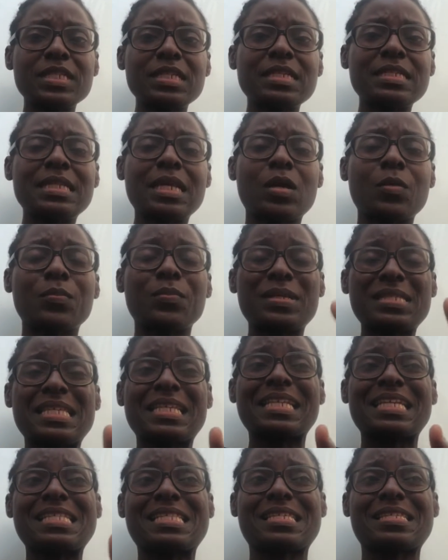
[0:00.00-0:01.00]
Now,
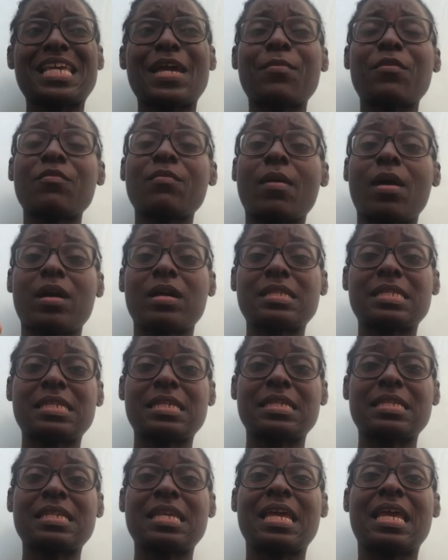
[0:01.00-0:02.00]
basically, it's a type of
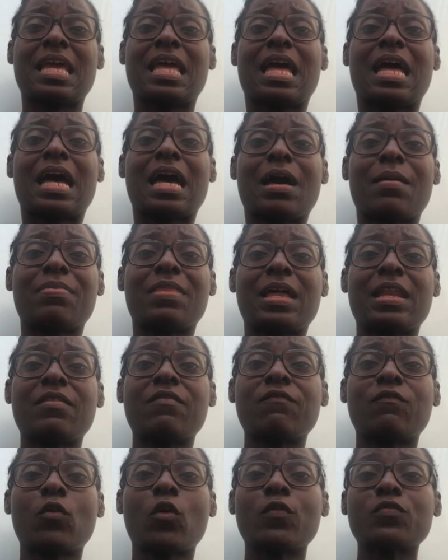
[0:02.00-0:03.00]
marketing that
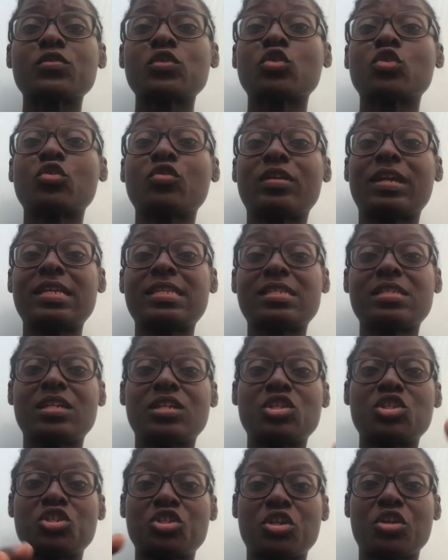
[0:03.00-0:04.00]
involves creating
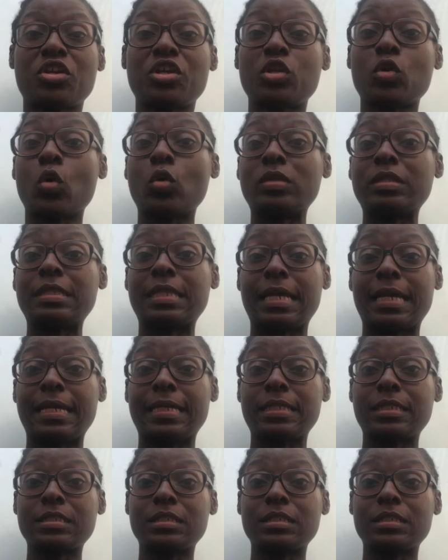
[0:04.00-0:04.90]
and sharing online